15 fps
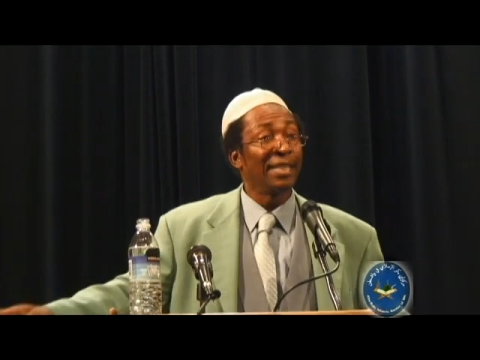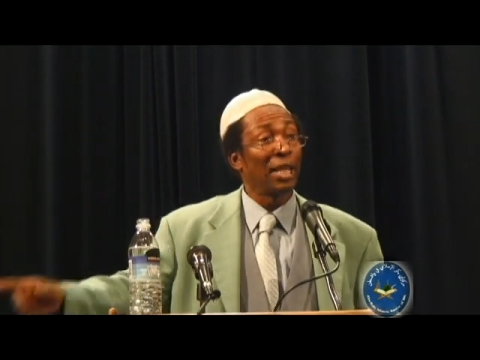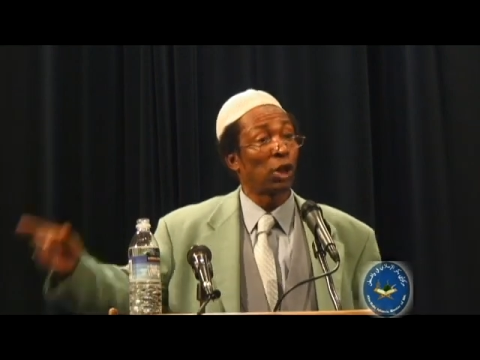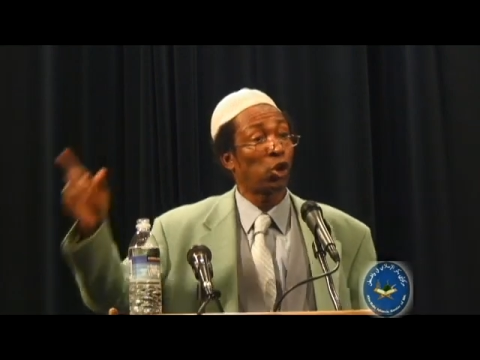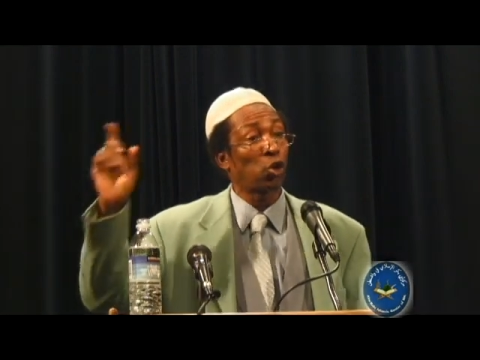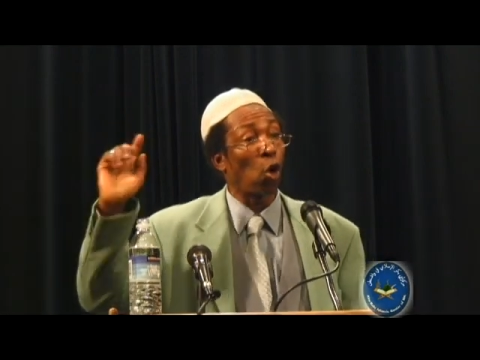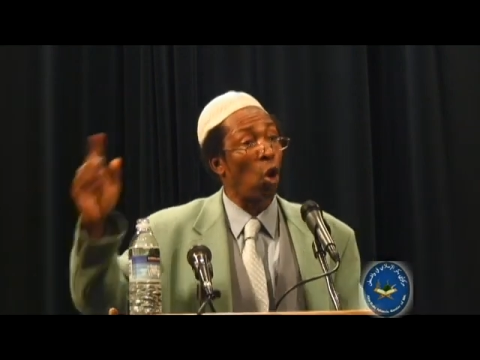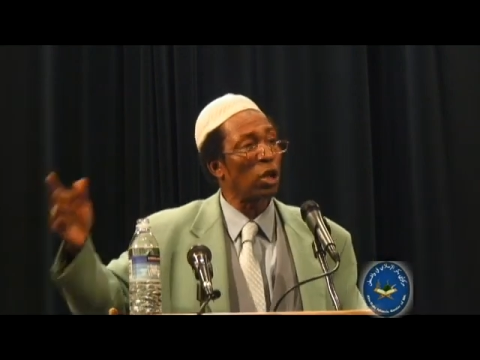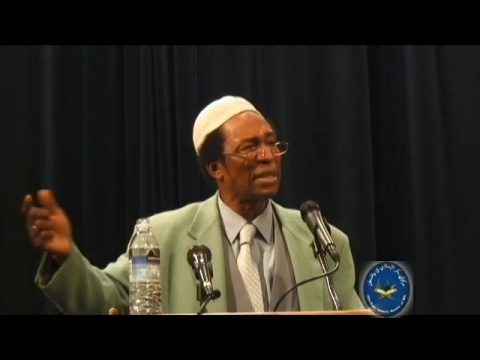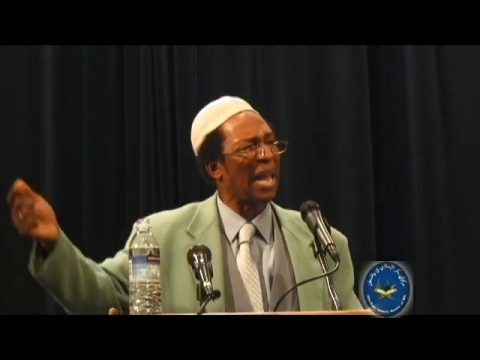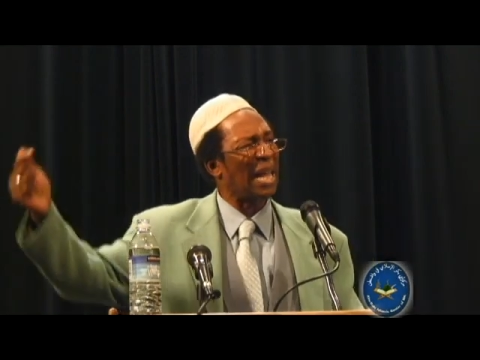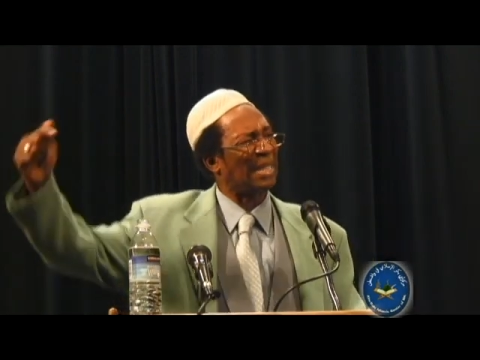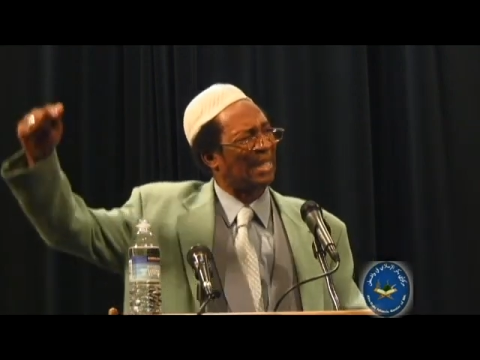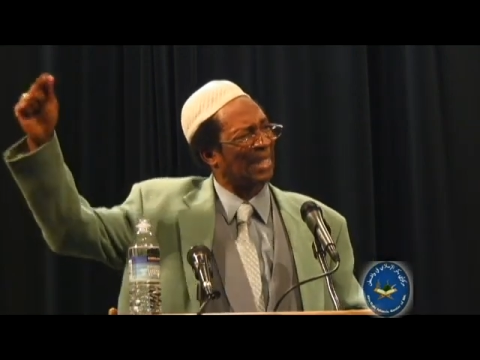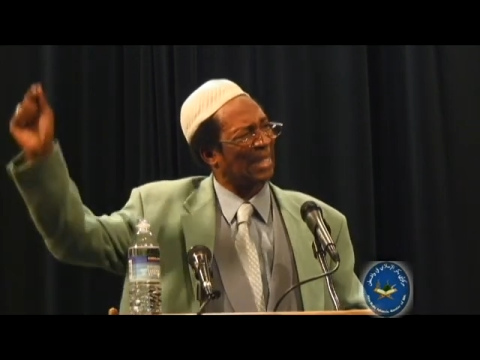The soul
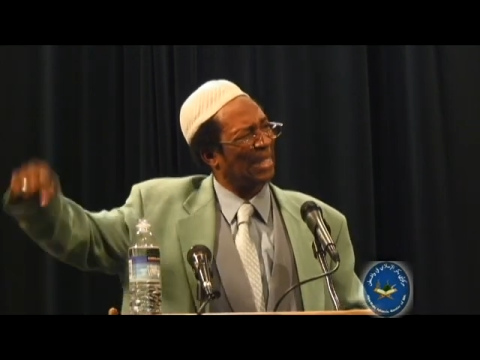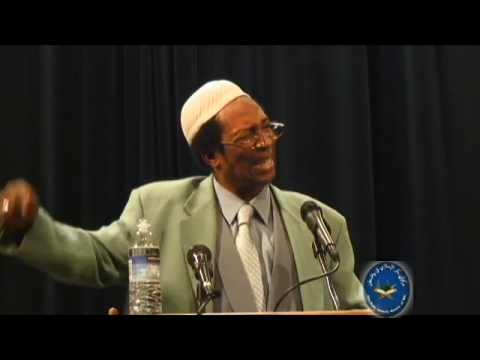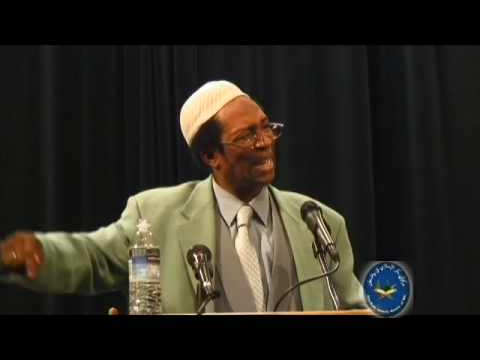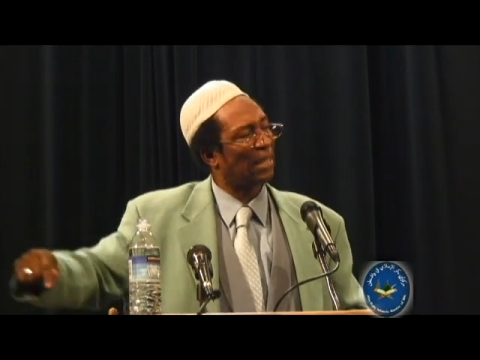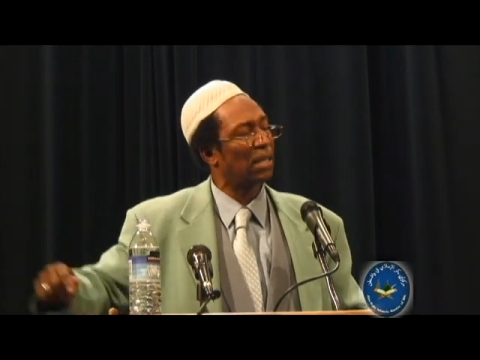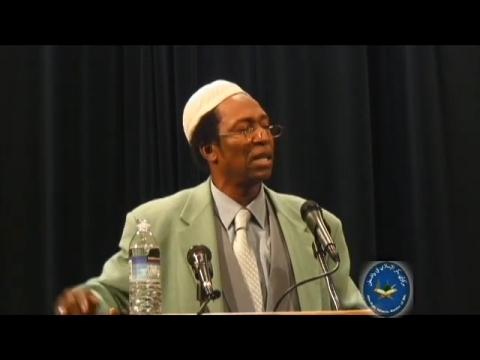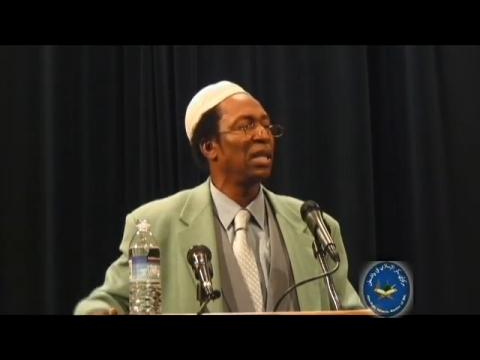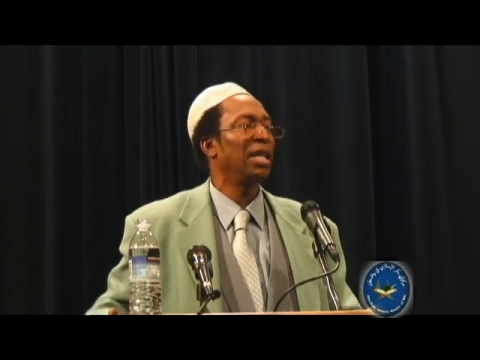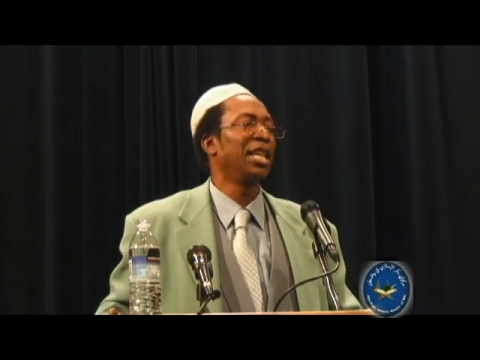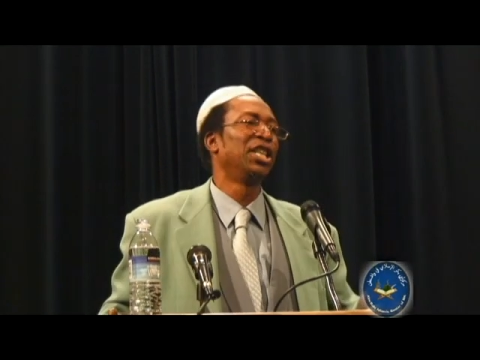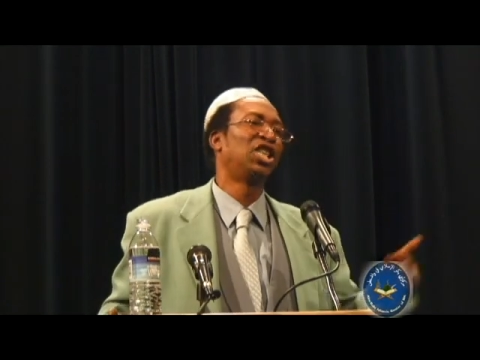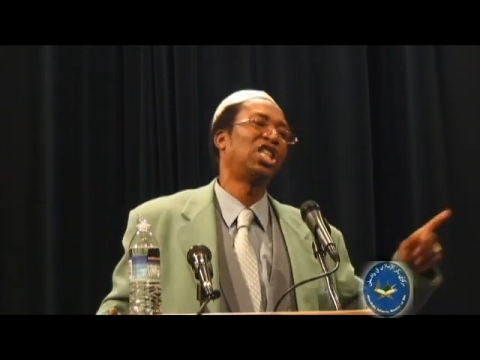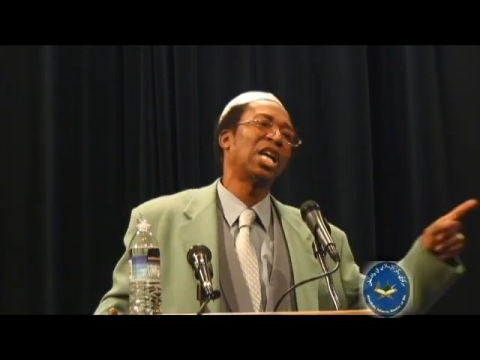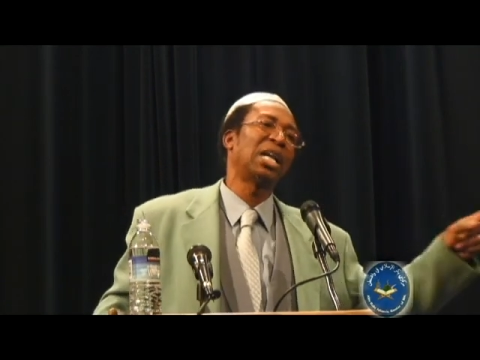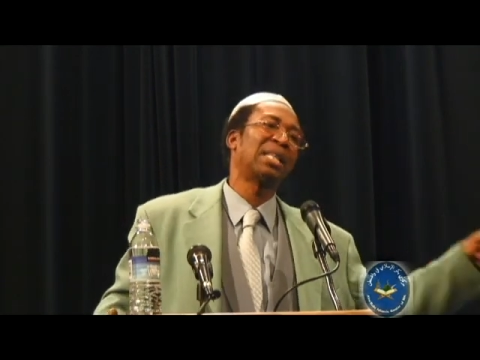that sinneth,
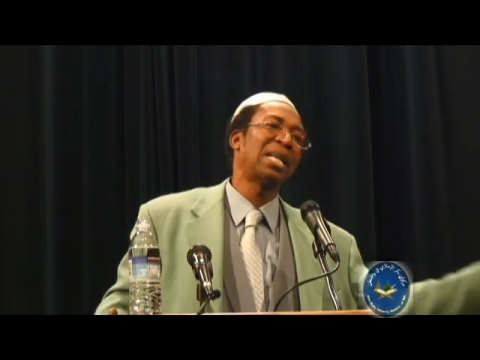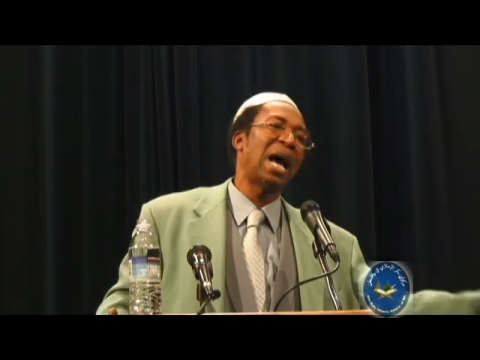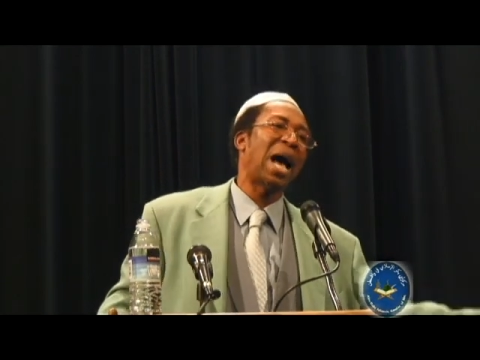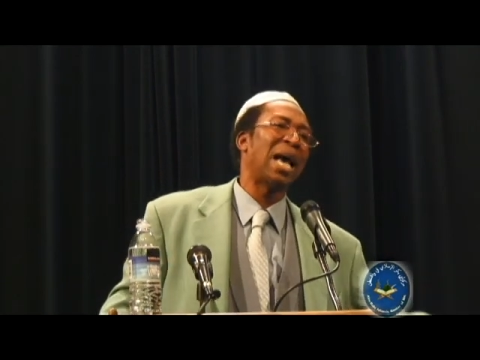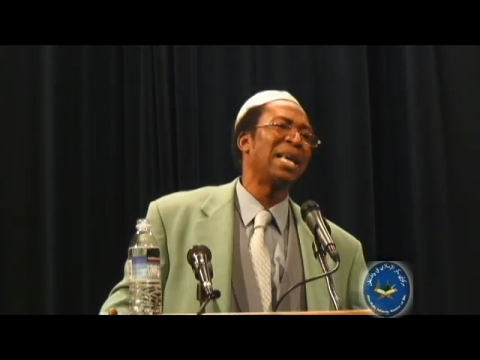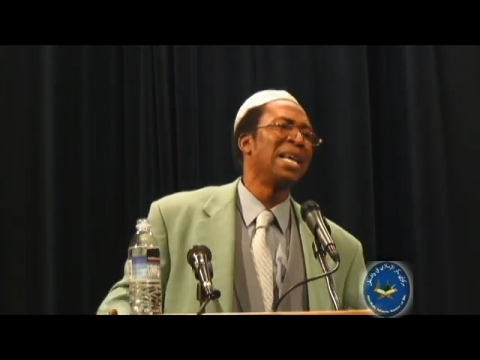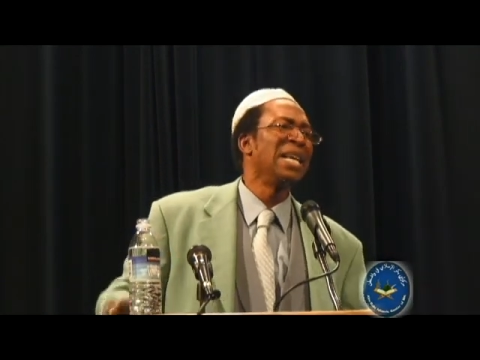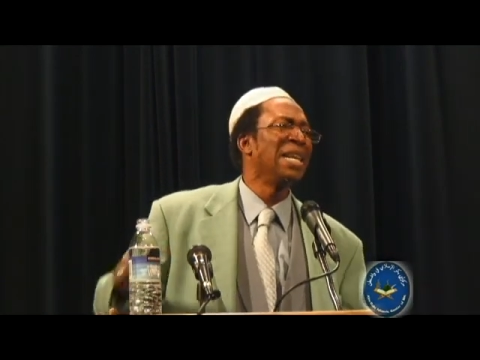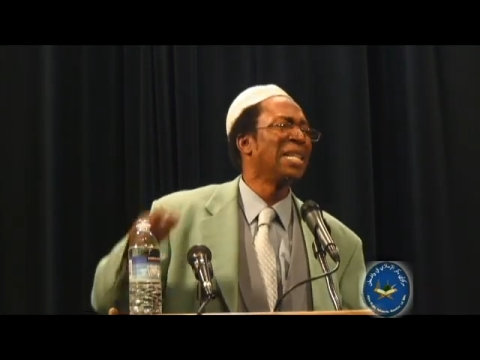it shall die.